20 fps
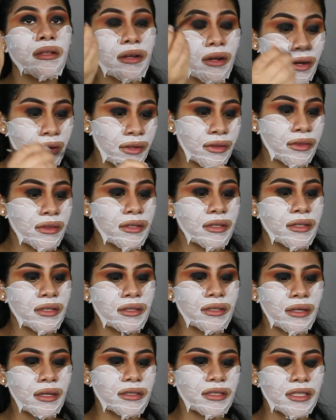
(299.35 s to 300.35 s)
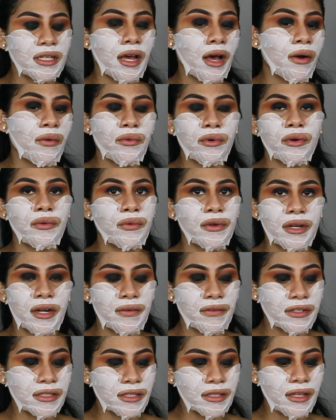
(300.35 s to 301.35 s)
on the towel or
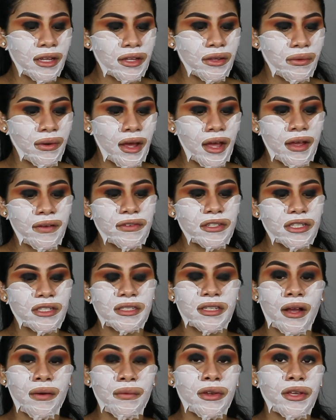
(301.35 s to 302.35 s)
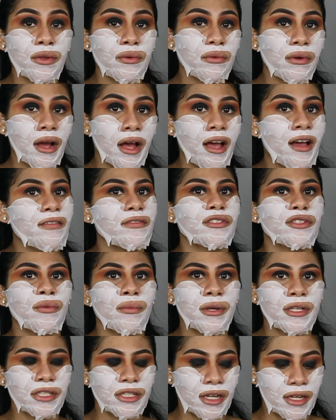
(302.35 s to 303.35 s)
whatever that you have, just that way you don't have so
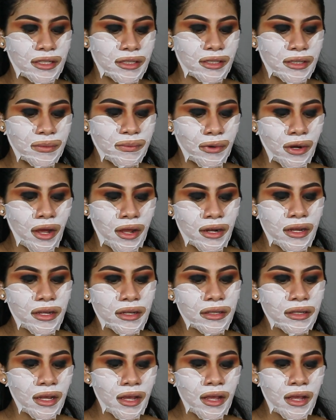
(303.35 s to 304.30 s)
much excess product.